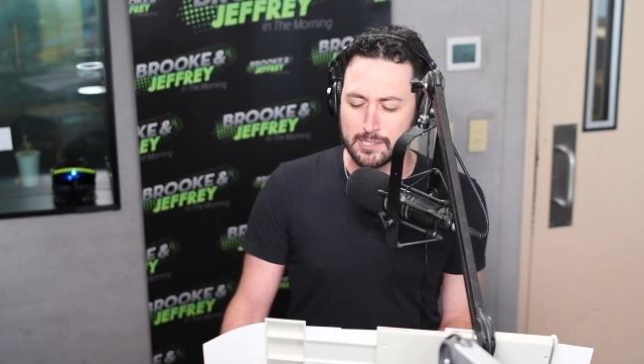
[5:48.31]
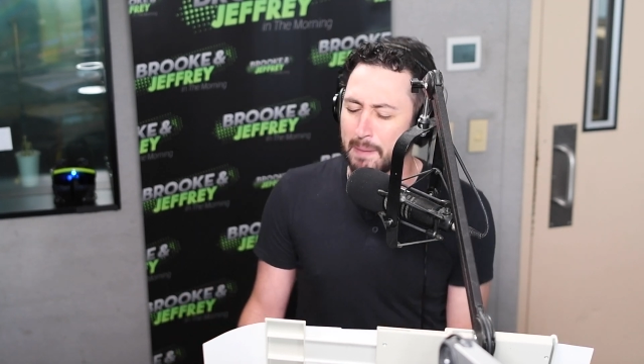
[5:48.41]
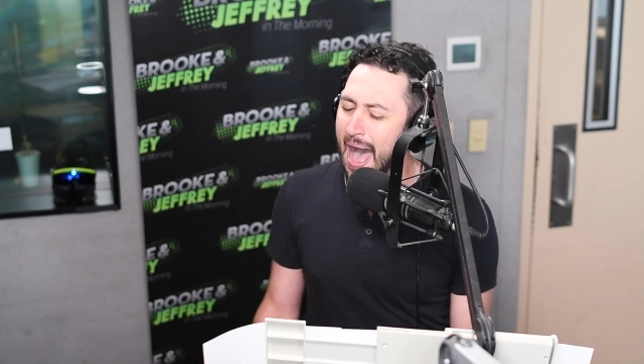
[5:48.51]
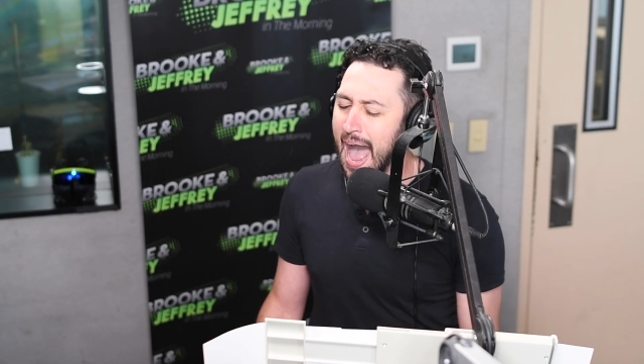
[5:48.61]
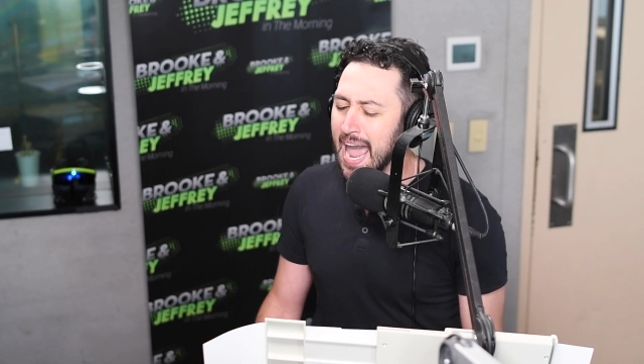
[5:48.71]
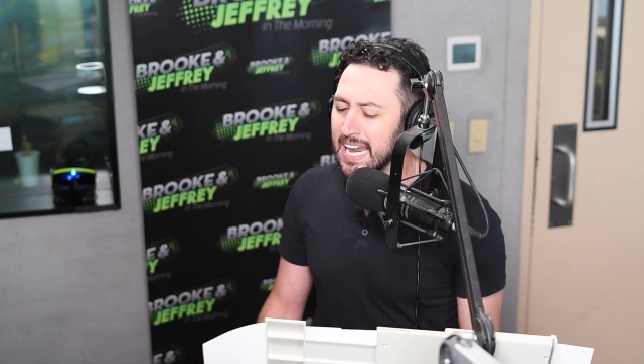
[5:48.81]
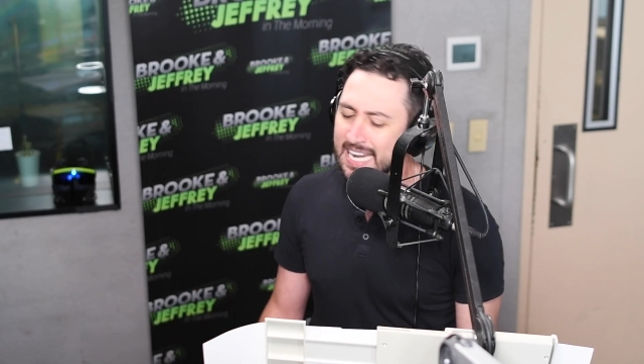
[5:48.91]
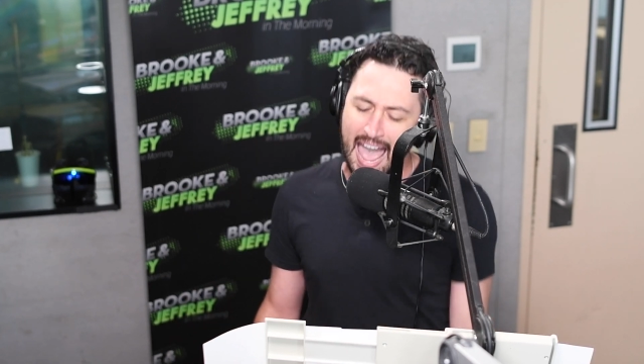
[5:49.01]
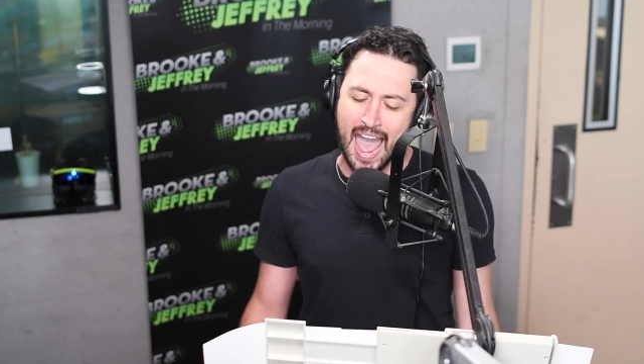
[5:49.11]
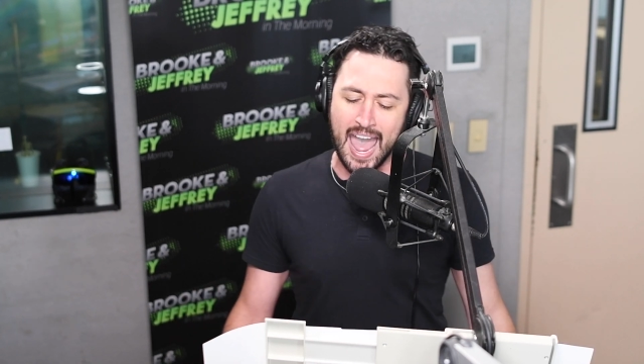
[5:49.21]
by
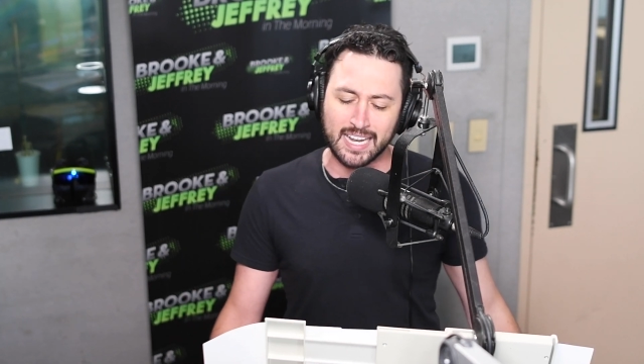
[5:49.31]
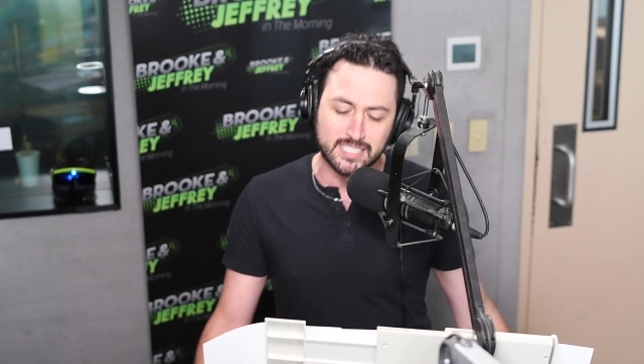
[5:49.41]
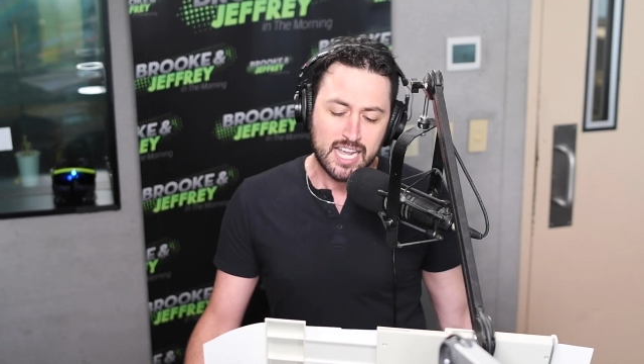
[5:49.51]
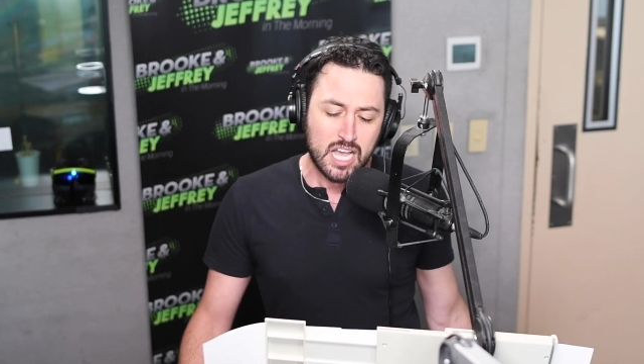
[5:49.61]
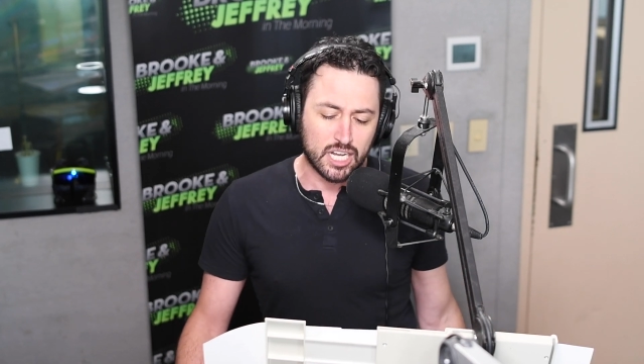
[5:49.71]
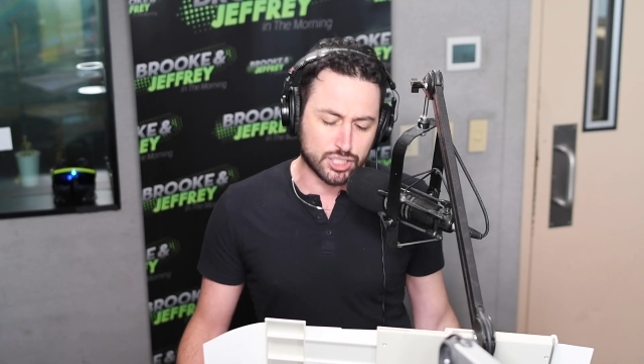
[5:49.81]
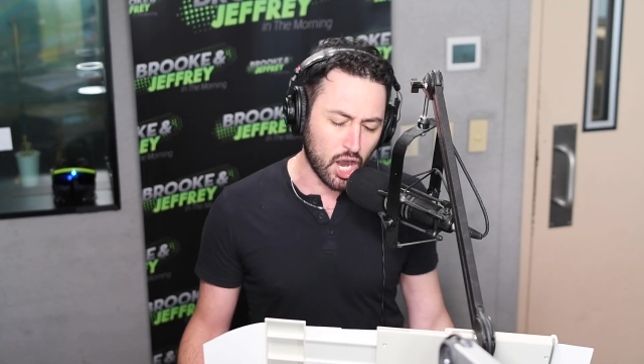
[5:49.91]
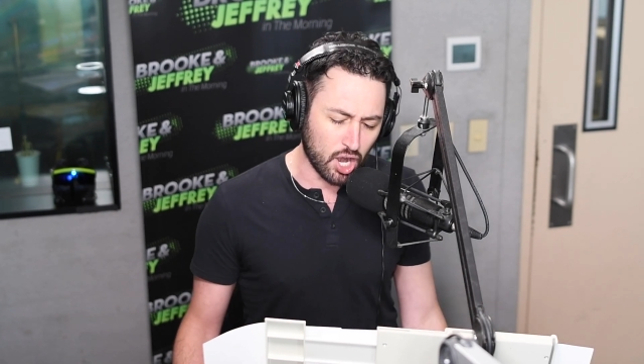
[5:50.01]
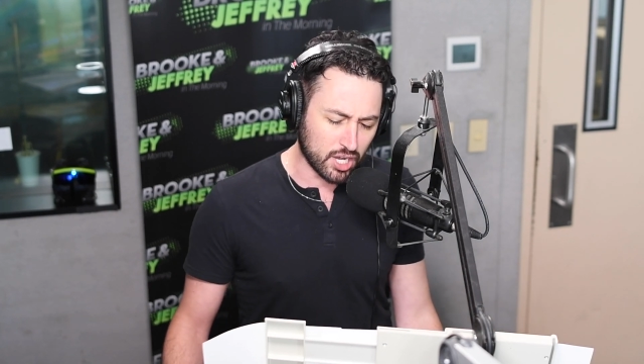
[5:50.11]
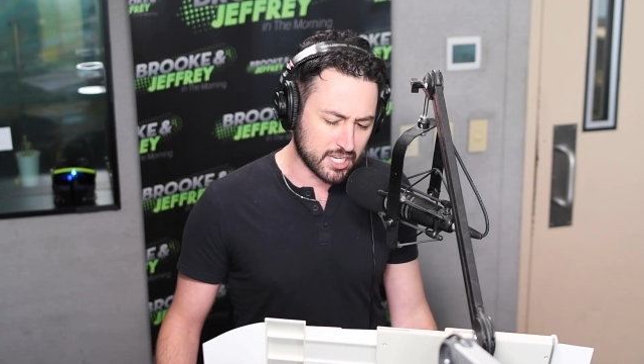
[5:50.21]
land. A
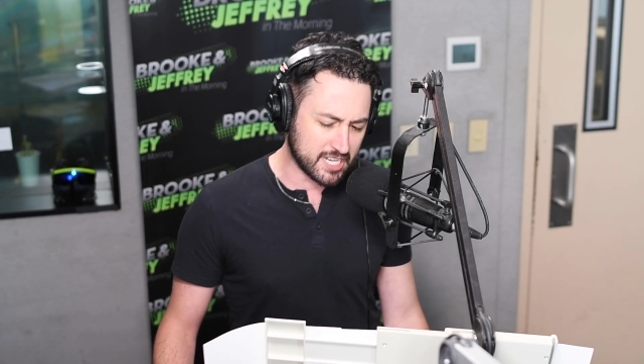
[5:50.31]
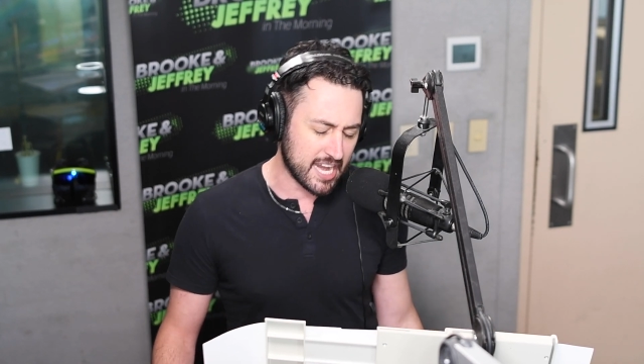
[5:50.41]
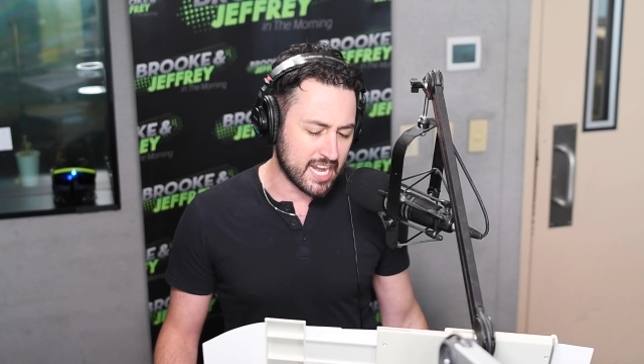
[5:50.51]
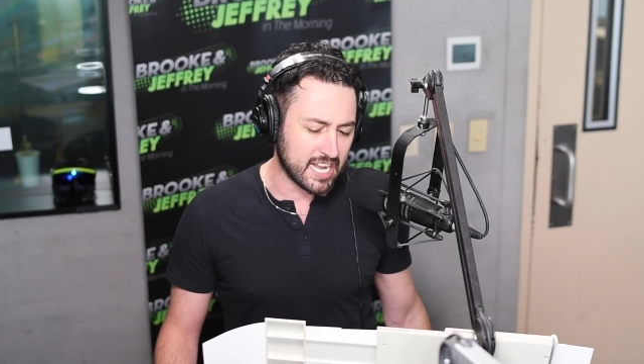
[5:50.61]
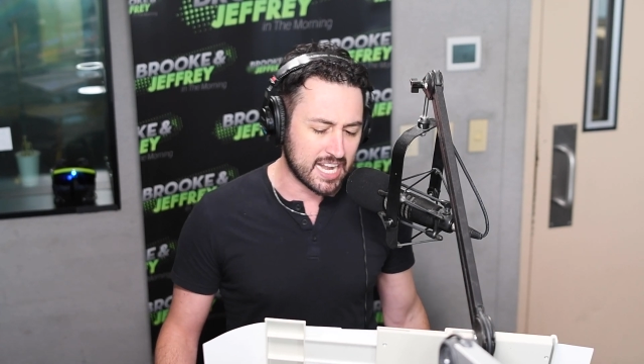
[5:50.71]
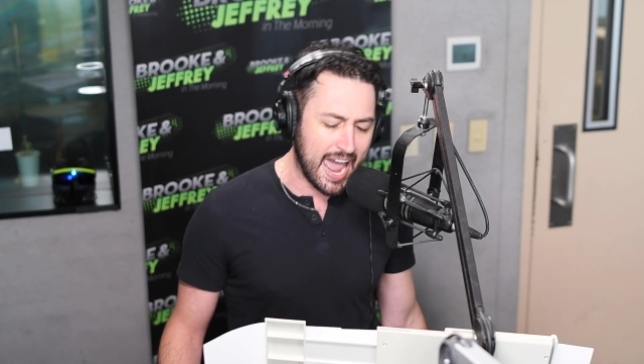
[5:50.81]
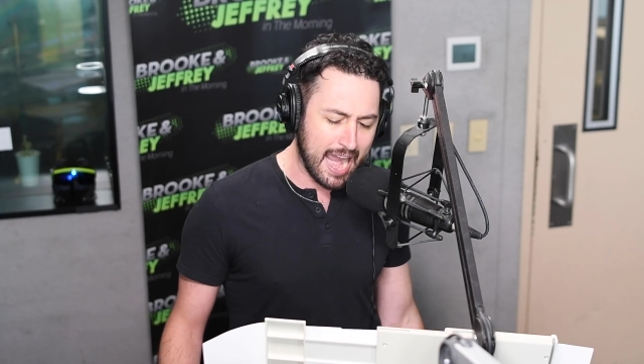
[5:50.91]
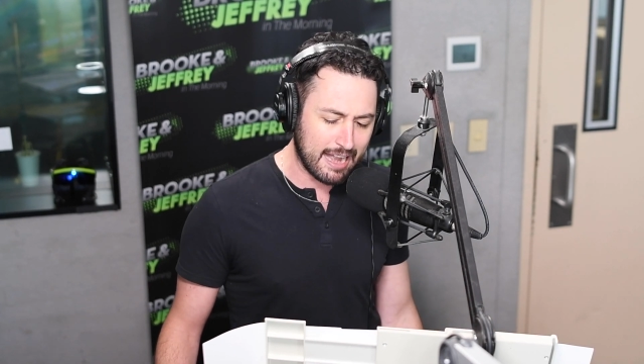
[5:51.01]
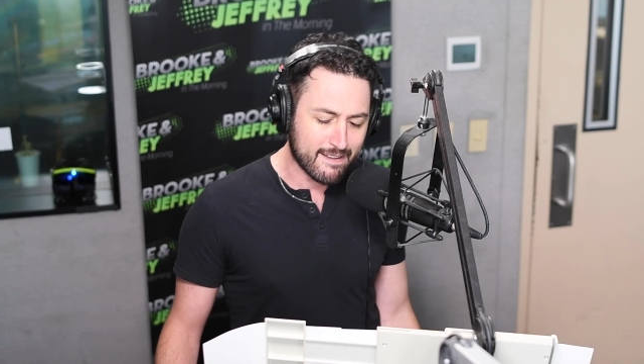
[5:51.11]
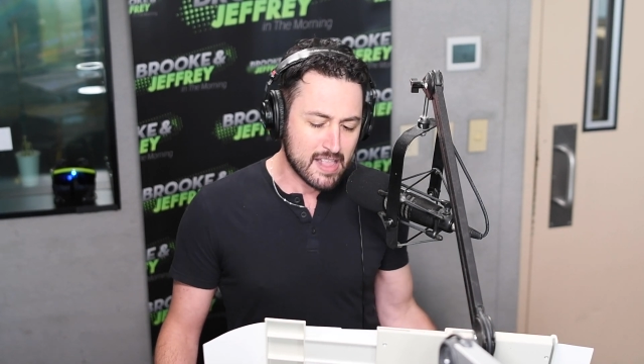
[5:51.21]
turkey
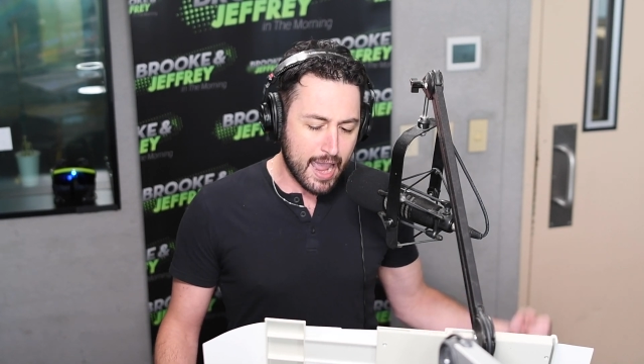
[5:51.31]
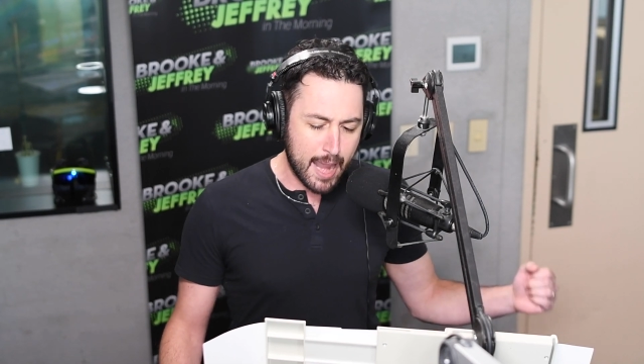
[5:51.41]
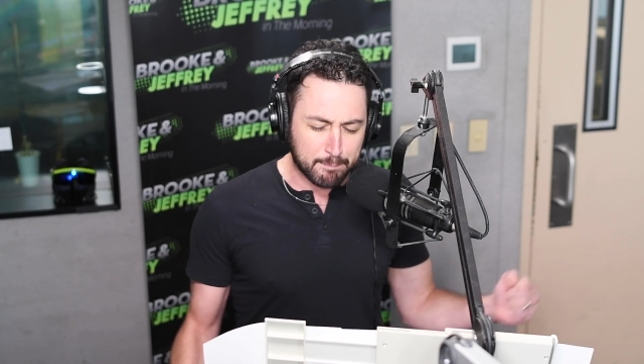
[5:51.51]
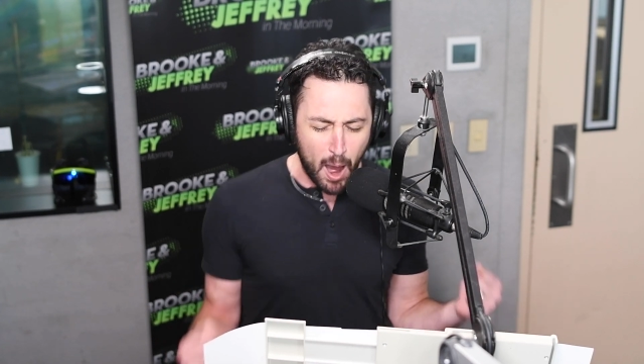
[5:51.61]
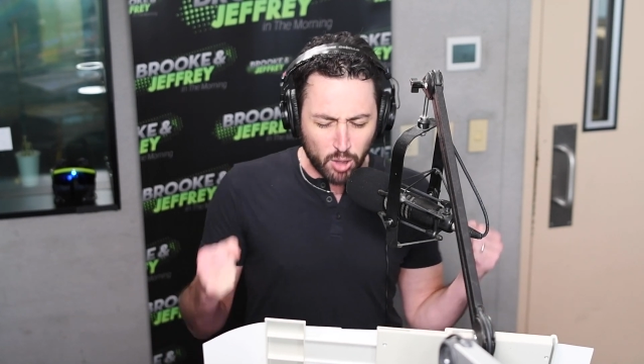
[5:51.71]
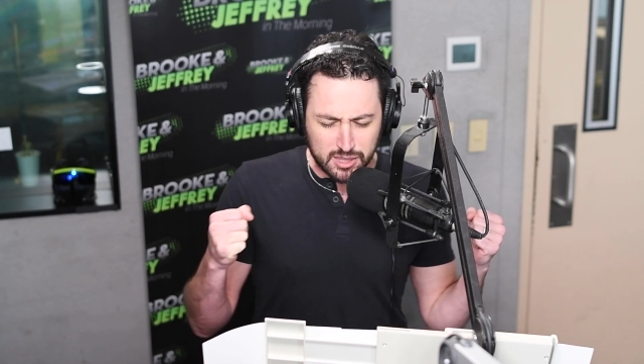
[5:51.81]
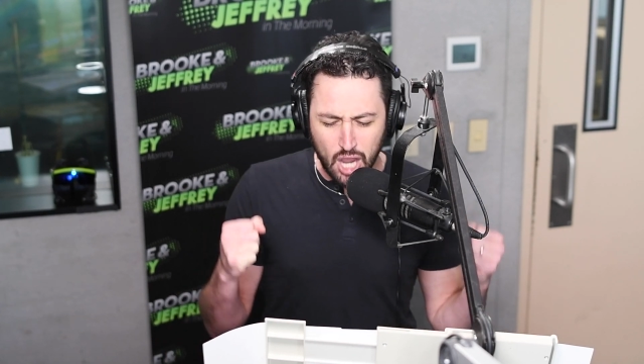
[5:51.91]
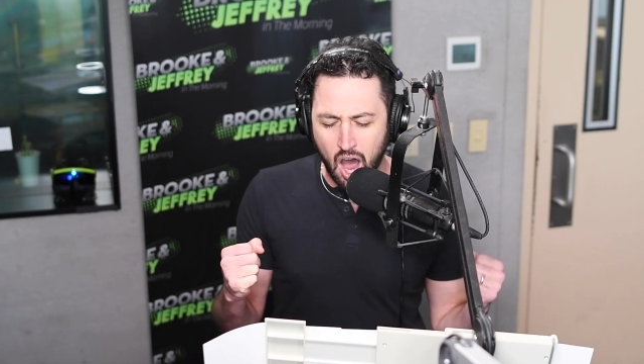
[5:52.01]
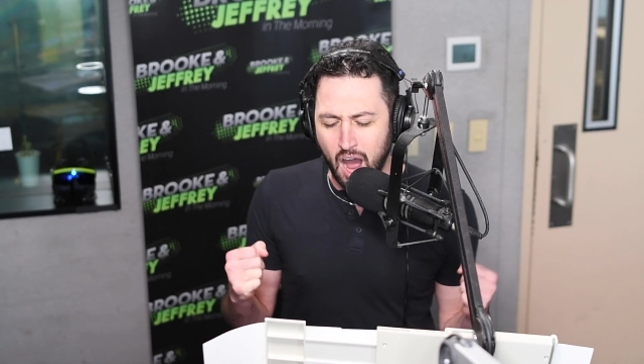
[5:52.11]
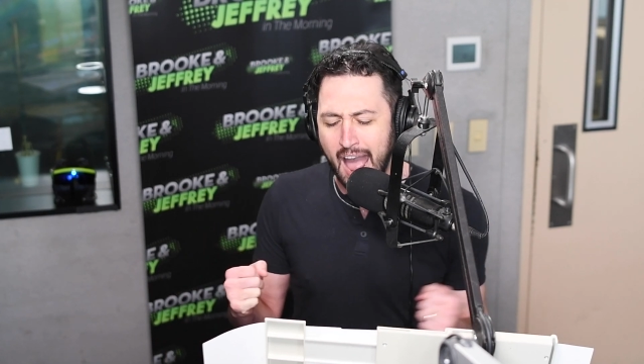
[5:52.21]
legs in
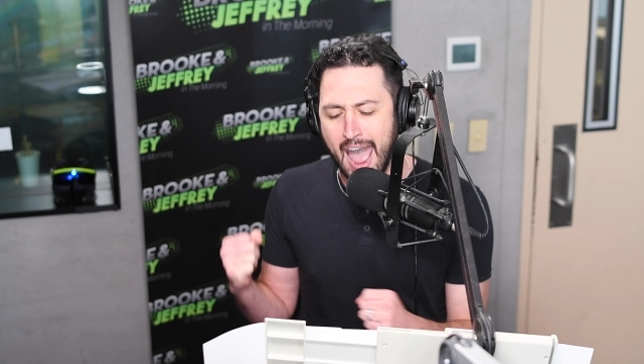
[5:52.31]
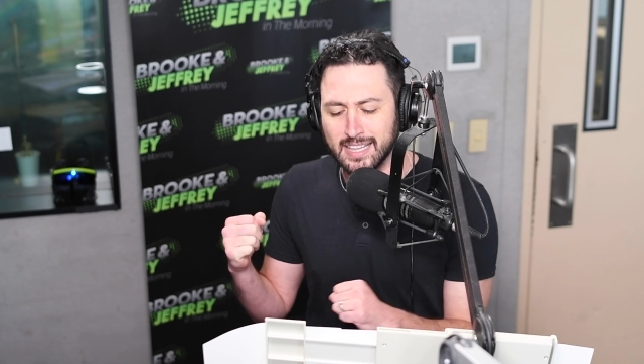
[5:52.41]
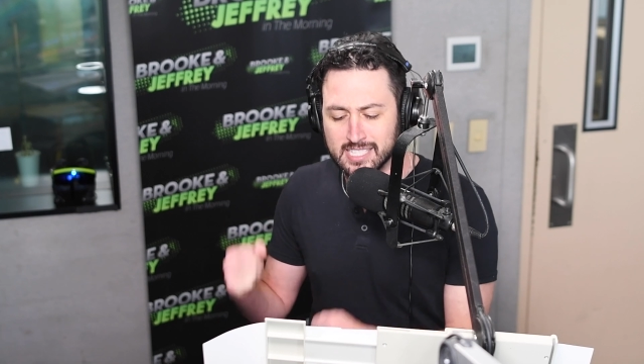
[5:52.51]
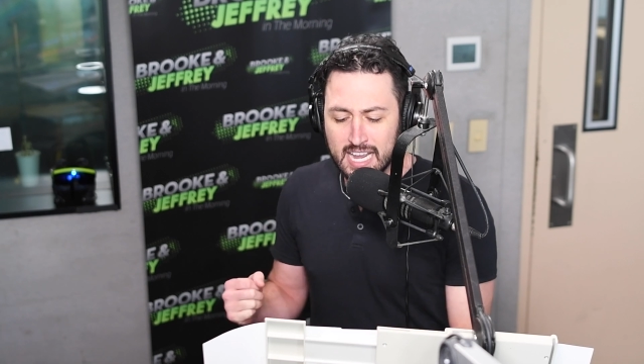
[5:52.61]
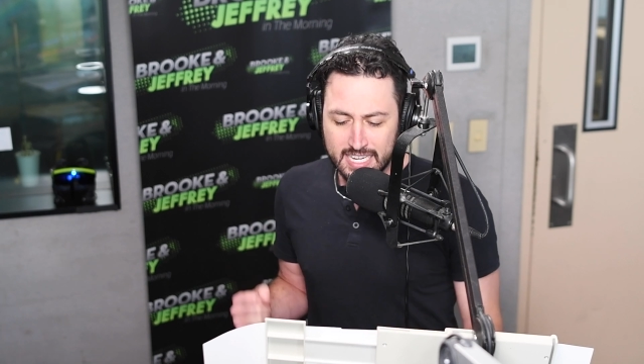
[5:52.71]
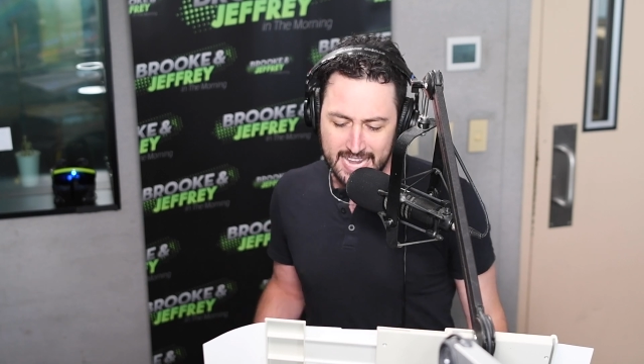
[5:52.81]
both your hands.